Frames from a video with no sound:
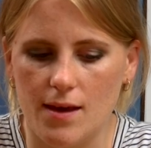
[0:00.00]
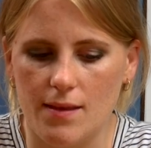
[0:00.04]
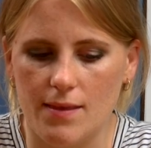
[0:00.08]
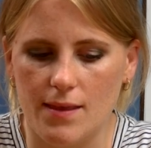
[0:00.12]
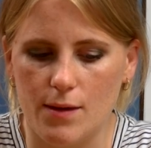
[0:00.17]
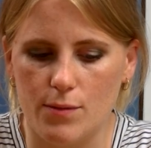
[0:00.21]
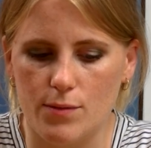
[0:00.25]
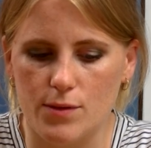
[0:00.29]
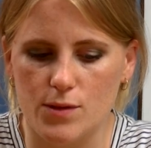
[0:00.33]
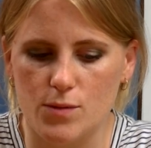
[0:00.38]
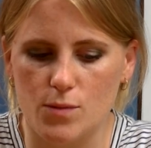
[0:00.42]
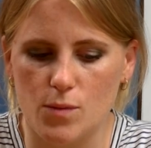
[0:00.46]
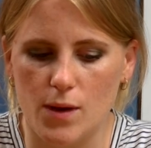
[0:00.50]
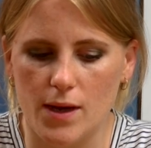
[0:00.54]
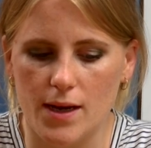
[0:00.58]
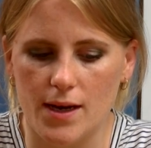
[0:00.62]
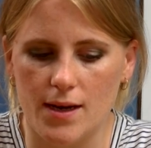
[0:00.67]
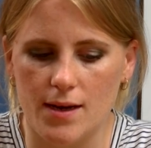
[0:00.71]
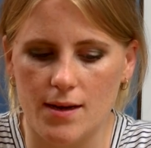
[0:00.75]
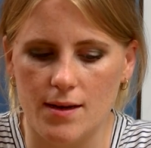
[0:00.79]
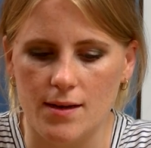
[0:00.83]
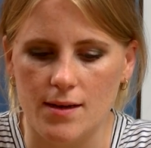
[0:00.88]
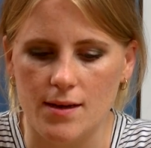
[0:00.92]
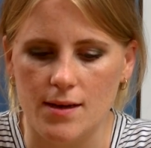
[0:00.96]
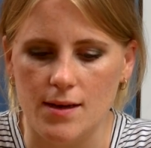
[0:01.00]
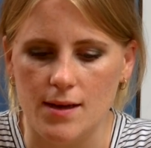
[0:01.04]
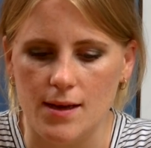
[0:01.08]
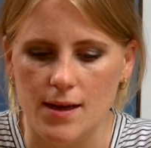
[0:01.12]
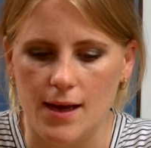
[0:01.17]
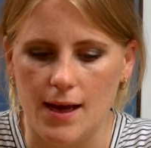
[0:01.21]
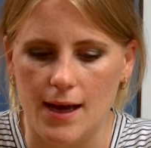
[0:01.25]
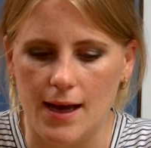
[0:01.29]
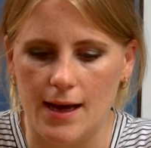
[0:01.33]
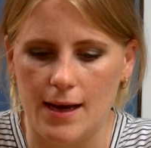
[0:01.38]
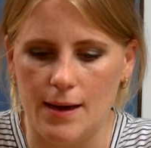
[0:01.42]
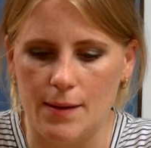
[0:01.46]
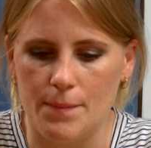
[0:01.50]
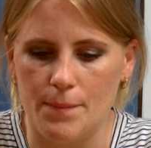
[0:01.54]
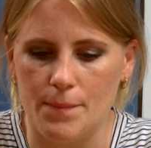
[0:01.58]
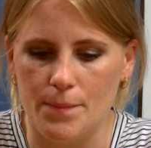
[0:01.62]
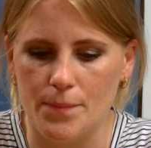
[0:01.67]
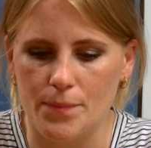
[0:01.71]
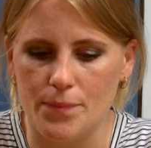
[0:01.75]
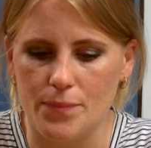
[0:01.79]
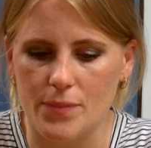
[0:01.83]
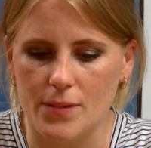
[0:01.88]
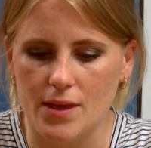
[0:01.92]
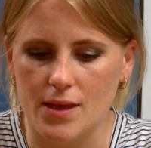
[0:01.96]
there was one
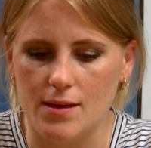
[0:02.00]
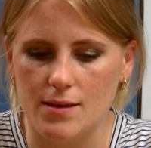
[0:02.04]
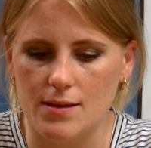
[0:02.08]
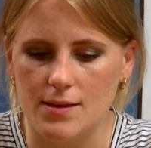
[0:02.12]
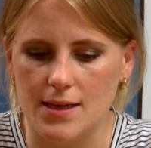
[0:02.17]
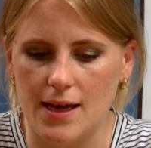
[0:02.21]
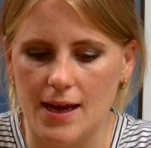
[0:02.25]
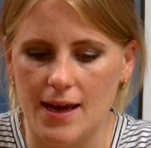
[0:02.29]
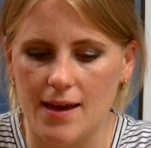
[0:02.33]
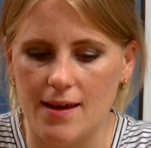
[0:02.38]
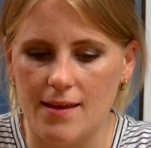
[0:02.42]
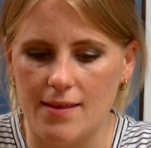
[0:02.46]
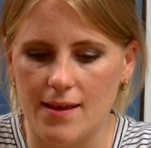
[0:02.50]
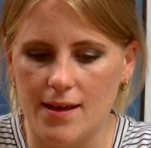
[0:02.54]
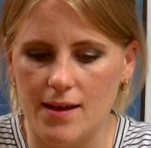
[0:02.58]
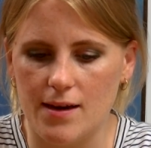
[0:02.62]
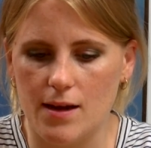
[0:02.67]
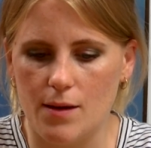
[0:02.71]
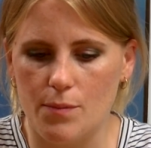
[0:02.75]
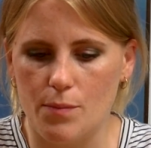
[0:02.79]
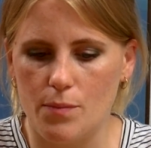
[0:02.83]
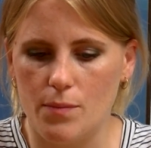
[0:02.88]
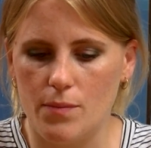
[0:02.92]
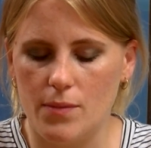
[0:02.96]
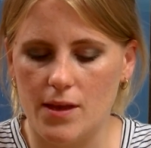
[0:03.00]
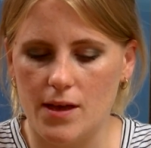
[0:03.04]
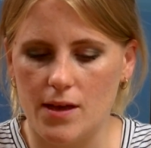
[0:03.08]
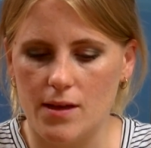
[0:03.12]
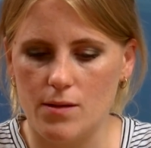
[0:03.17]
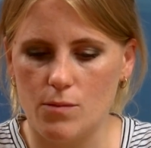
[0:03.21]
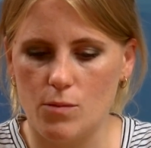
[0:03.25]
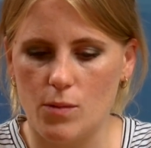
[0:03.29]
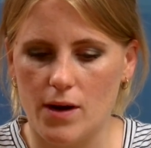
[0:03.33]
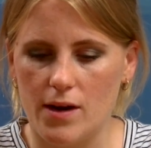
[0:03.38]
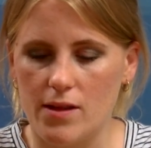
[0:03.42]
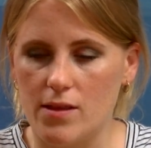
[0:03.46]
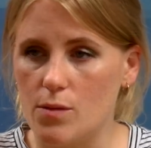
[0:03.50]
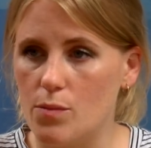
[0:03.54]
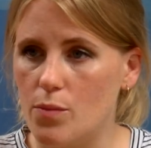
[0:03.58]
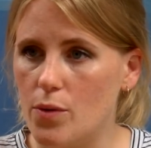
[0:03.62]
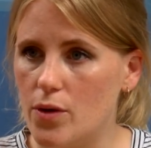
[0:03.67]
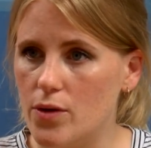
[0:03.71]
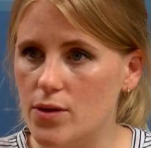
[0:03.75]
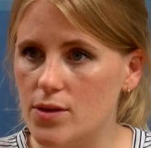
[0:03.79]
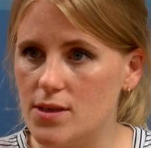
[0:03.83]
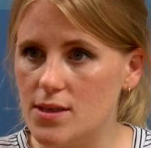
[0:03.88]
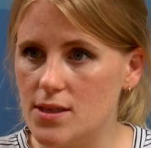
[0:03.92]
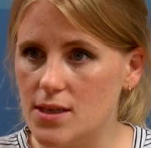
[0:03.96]
day that one of the
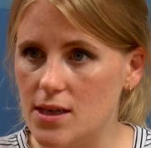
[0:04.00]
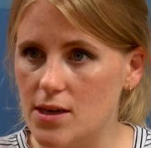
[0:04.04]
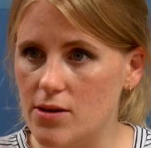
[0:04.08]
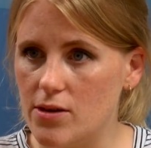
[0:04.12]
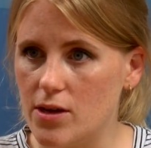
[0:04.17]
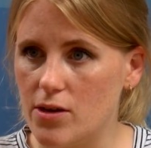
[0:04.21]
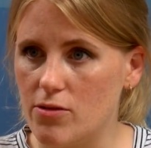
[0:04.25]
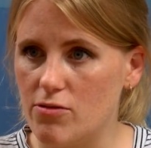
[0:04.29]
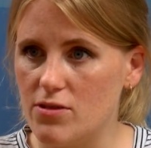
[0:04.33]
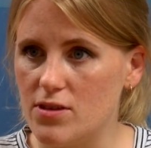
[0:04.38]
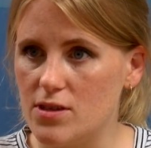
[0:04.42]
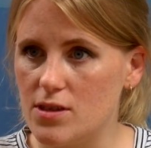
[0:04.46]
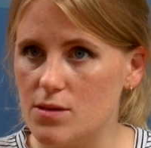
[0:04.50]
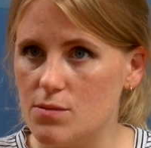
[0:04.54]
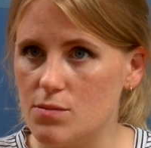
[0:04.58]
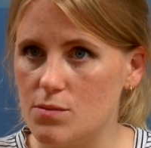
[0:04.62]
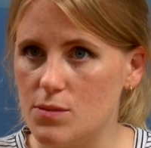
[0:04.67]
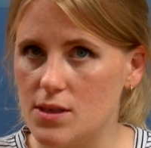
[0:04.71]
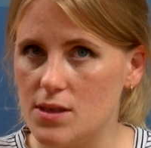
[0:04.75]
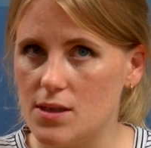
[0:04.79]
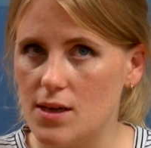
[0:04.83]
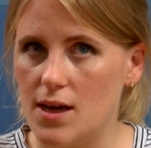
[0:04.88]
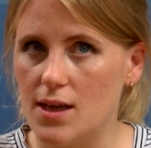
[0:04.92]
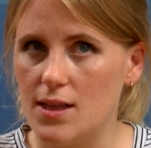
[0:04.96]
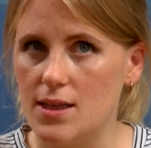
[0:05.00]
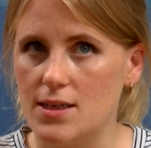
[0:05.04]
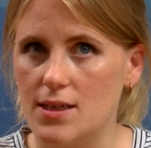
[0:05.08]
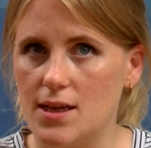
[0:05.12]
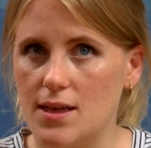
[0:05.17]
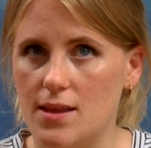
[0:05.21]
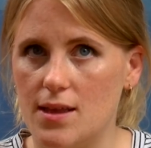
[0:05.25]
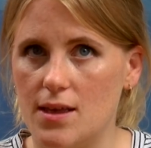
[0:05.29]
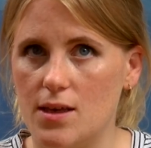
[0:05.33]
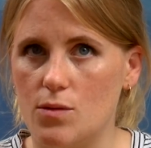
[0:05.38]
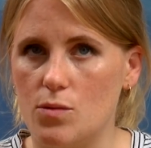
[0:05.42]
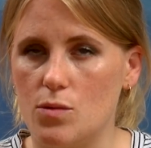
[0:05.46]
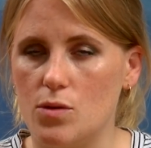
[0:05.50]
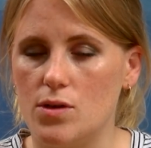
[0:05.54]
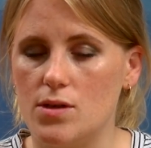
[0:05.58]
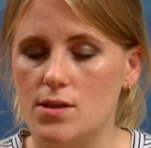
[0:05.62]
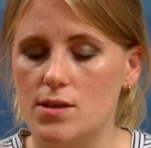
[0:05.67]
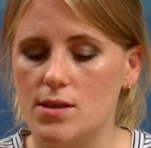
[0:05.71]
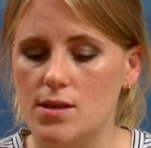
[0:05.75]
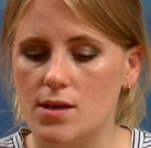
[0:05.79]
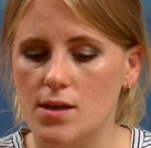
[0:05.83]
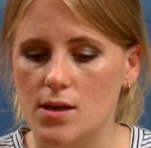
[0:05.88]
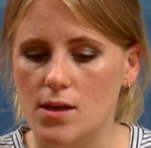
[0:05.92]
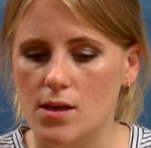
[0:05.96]
boats nearing Christmas Island, I think it
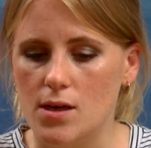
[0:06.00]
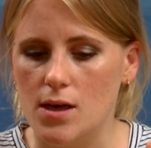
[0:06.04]
was,